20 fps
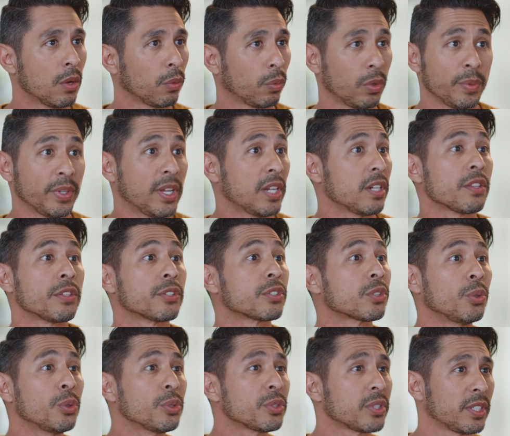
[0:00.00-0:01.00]
When we get into the
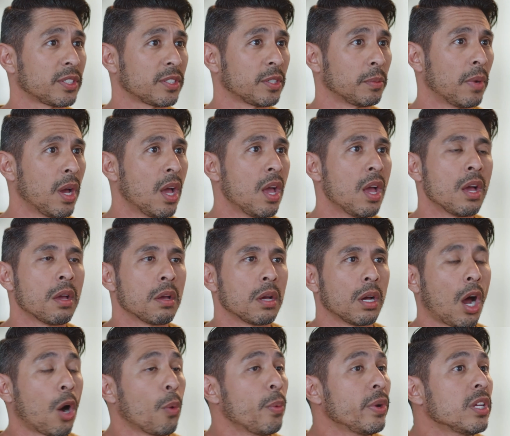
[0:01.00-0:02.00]
school system,
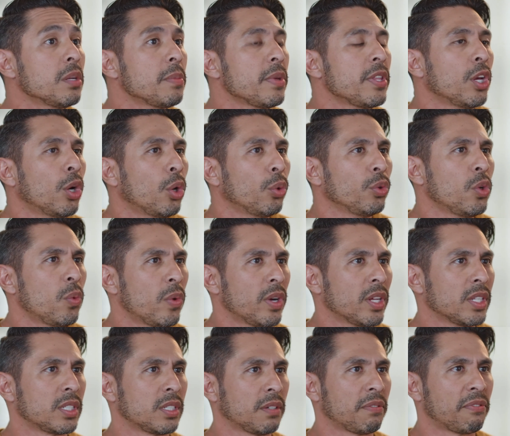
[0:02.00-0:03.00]
are we going to be the only
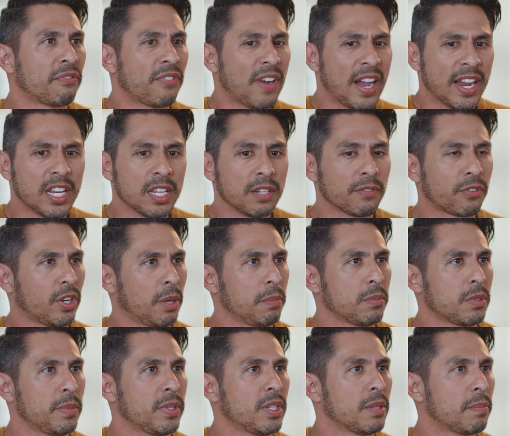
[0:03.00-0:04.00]
ones fighting for
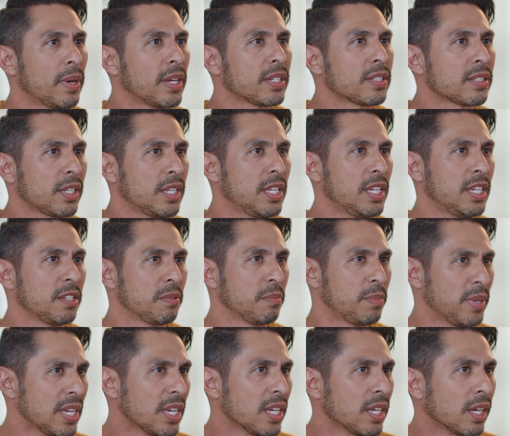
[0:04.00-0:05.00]
him to be the best that he can
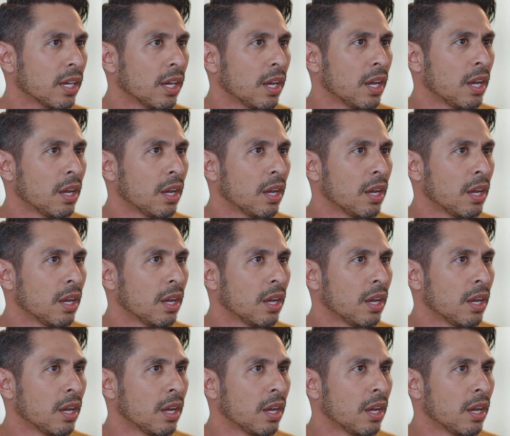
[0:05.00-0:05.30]
be?